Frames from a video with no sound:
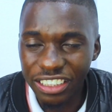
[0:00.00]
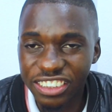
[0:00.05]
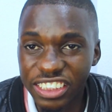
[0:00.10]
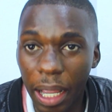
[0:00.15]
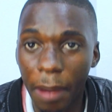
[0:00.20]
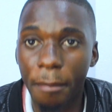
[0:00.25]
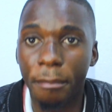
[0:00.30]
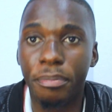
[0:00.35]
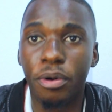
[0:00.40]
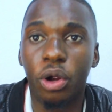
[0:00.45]

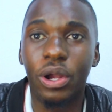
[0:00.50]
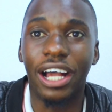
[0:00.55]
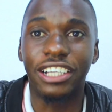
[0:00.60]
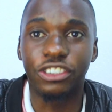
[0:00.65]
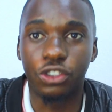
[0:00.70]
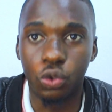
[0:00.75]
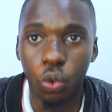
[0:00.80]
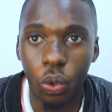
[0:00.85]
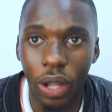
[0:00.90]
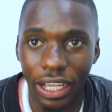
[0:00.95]
some
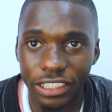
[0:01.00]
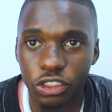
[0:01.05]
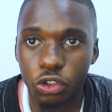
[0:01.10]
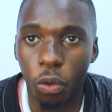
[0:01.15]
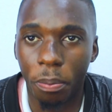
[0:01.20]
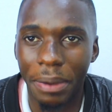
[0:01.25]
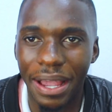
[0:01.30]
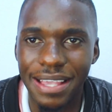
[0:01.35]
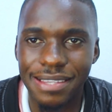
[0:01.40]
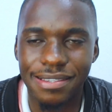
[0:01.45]
brokers do
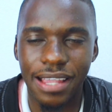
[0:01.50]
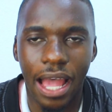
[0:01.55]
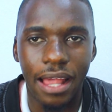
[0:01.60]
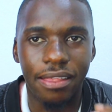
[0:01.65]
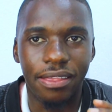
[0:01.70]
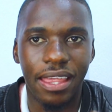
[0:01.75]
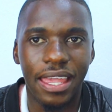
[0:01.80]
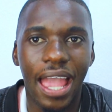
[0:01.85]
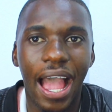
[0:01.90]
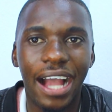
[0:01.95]
customize
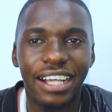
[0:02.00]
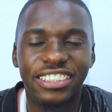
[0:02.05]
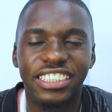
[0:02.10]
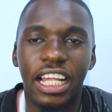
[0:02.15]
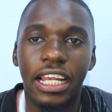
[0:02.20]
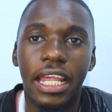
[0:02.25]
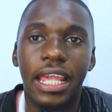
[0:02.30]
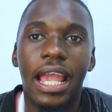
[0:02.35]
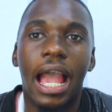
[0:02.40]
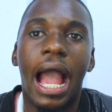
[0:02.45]
and they
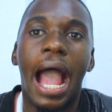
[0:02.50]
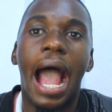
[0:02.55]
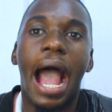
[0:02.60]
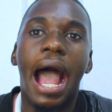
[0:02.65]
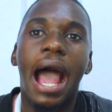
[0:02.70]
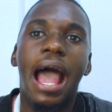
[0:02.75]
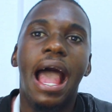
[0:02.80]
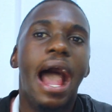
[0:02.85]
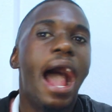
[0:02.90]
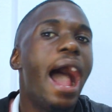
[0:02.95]
actually
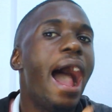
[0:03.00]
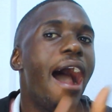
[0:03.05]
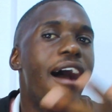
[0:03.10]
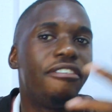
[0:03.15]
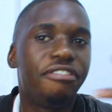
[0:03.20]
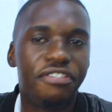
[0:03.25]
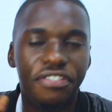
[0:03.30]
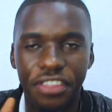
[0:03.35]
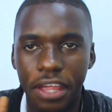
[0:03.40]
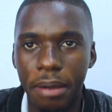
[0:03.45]

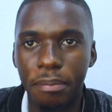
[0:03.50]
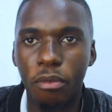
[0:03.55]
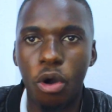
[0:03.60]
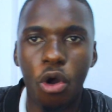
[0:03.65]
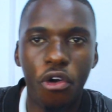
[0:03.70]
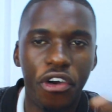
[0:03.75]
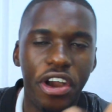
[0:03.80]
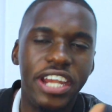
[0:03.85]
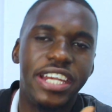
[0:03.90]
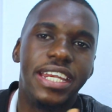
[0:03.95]
have them
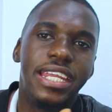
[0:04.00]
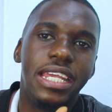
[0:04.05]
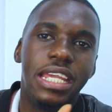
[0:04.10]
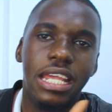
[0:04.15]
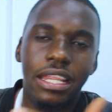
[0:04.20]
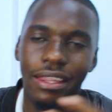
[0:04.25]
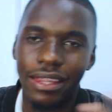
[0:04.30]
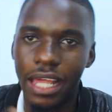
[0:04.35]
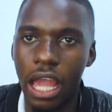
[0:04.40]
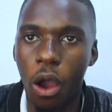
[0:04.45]

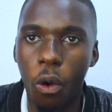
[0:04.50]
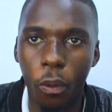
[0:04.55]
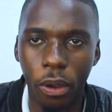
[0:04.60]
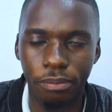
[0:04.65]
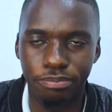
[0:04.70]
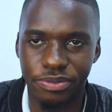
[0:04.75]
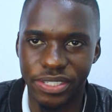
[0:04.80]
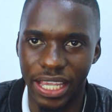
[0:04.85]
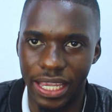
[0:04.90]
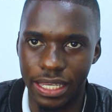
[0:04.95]
already in their
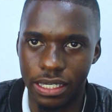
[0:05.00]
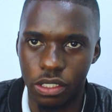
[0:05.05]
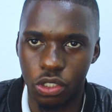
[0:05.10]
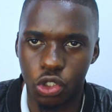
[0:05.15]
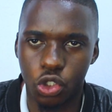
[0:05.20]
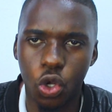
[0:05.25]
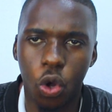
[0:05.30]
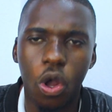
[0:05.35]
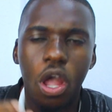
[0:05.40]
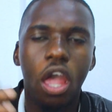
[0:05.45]
website.
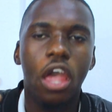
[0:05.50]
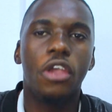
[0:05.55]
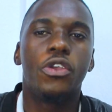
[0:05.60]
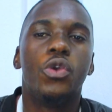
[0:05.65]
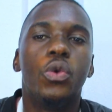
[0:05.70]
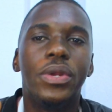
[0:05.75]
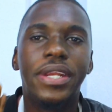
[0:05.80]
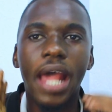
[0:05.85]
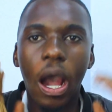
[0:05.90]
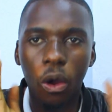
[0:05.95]
So
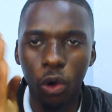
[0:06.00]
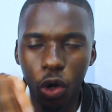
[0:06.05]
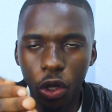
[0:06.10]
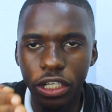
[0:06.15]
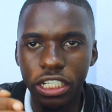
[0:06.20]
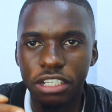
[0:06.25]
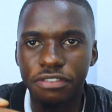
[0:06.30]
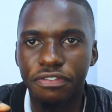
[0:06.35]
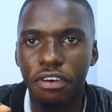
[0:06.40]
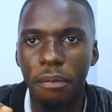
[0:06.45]
you
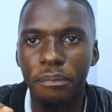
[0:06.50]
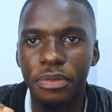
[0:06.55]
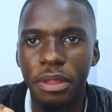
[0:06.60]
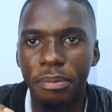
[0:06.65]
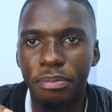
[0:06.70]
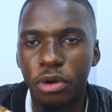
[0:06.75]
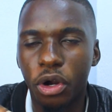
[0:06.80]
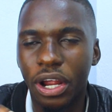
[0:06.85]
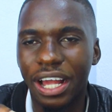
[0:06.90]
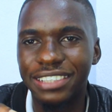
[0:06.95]
download this from
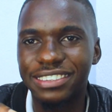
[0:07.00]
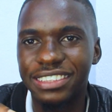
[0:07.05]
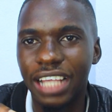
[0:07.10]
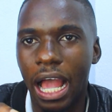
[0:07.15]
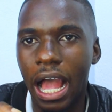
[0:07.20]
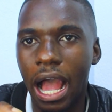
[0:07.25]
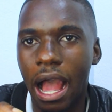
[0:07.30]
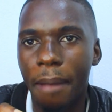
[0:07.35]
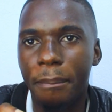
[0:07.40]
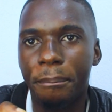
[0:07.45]
the broker's
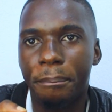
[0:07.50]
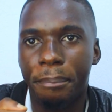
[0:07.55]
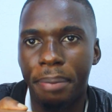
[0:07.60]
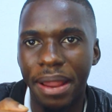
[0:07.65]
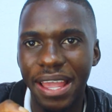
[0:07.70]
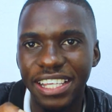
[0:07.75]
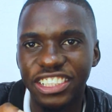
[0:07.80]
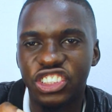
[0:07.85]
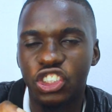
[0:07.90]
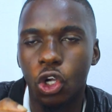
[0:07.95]

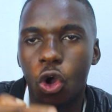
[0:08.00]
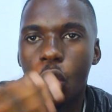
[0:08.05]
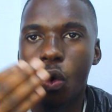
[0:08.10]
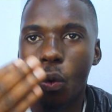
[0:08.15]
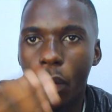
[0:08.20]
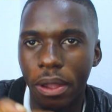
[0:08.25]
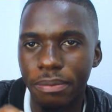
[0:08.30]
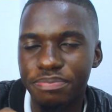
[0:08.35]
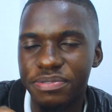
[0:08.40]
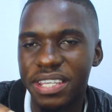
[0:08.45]
page or
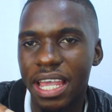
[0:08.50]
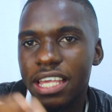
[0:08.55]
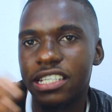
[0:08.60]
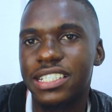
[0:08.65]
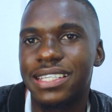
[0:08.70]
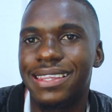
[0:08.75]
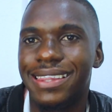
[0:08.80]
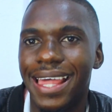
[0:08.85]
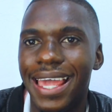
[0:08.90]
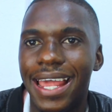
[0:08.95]

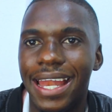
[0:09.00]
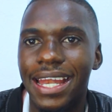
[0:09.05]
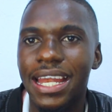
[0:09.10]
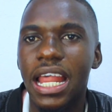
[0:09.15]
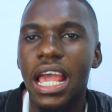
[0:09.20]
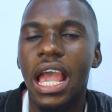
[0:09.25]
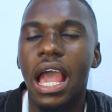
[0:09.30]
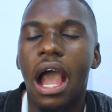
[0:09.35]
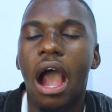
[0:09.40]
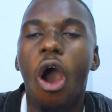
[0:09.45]
website,
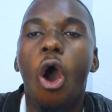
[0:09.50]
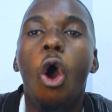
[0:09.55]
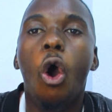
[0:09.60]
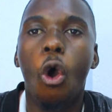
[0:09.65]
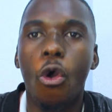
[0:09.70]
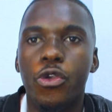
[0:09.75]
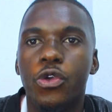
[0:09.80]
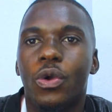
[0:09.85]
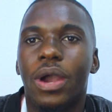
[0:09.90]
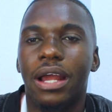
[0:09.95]
then,
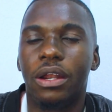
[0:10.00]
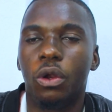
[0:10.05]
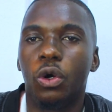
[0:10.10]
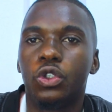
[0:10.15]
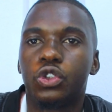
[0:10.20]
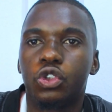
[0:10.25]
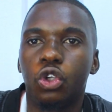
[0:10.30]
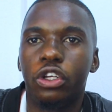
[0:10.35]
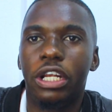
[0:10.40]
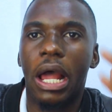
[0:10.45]
or you can
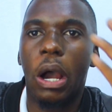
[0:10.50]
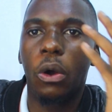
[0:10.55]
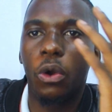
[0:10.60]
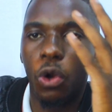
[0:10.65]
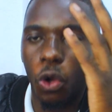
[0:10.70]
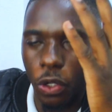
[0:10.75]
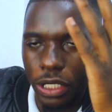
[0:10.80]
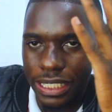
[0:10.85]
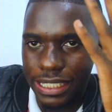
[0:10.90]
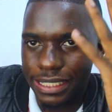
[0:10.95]
also
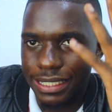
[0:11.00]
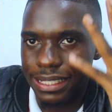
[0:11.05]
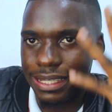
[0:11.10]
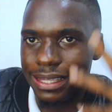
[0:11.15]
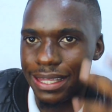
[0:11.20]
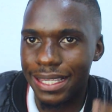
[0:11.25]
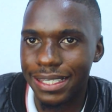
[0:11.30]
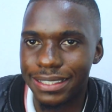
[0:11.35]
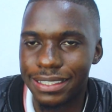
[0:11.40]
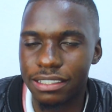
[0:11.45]
download
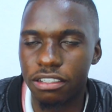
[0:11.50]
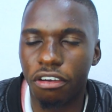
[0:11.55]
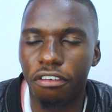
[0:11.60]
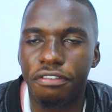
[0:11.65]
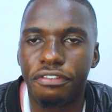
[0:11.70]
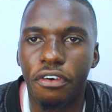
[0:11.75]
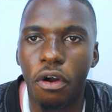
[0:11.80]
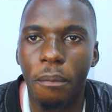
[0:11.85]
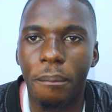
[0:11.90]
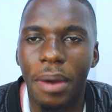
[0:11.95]
this
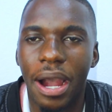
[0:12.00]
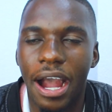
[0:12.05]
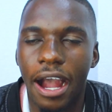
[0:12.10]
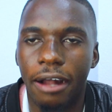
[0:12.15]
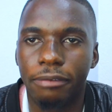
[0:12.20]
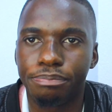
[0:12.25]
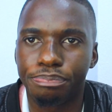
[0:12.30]
from